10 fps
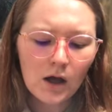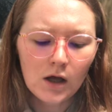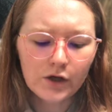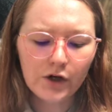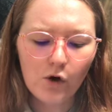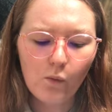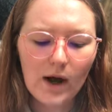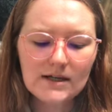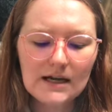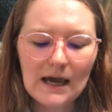You know,
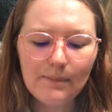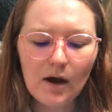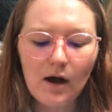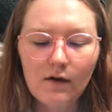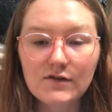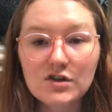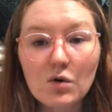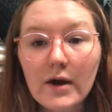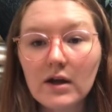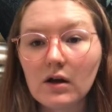what type of
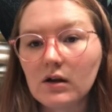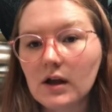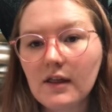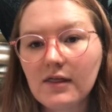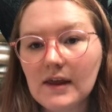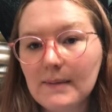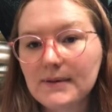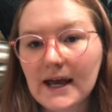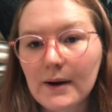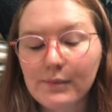soil the
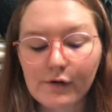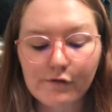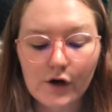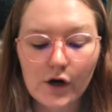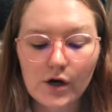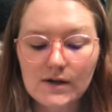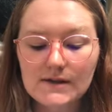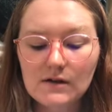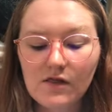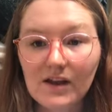plant prefers,
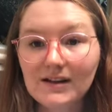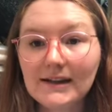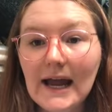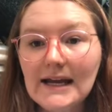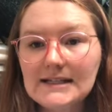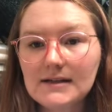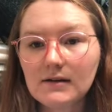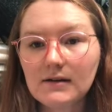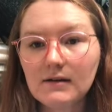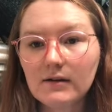the light
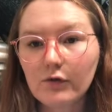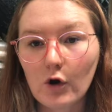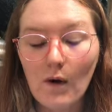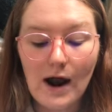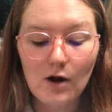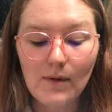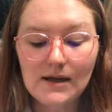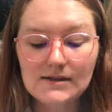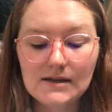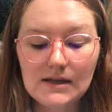
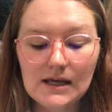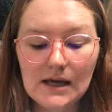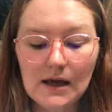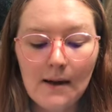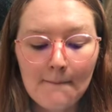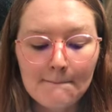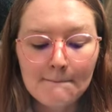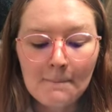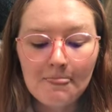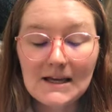requirements, the
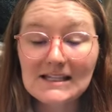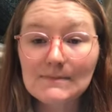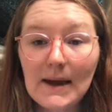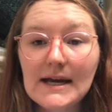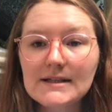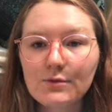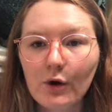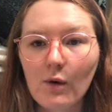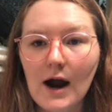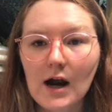space
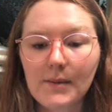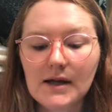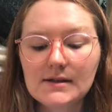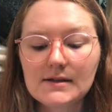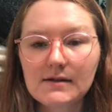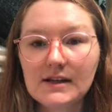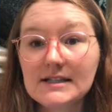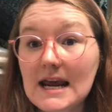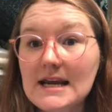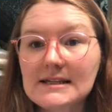requirements, the
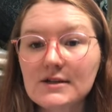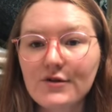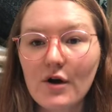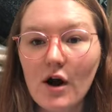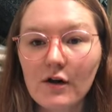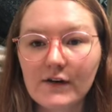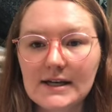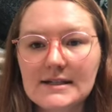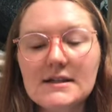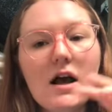days until
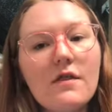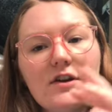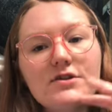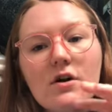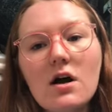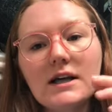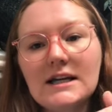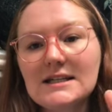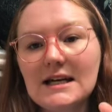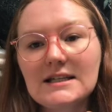harvest. These are all
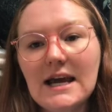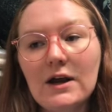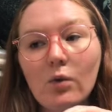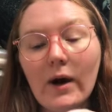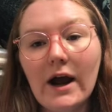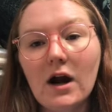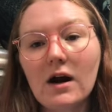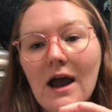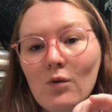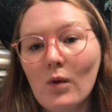going to dictate
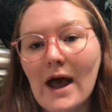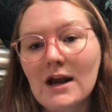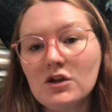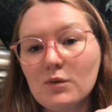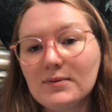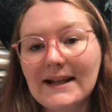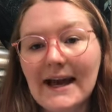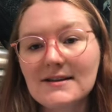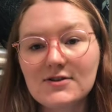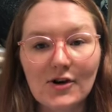where and when you
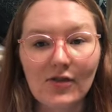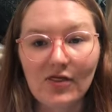plant certain